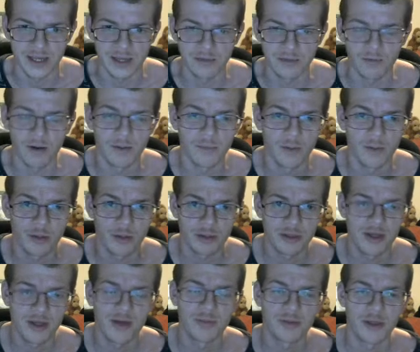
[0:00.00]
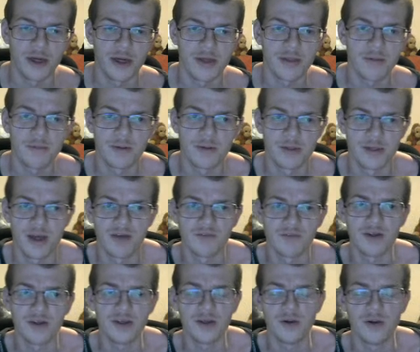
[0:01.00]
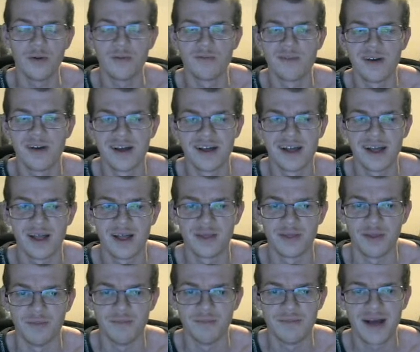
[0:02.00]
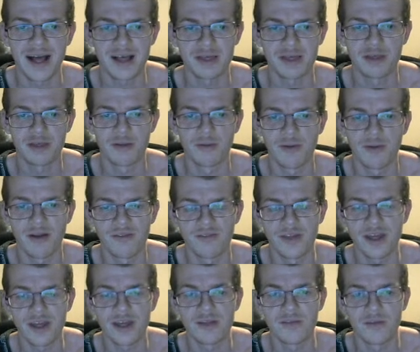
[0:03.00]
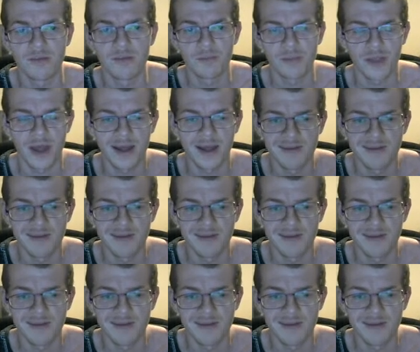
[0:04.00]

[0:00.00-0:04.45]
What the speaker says: you very much, Sam Taylor. As ever, you're the master, I think, of the player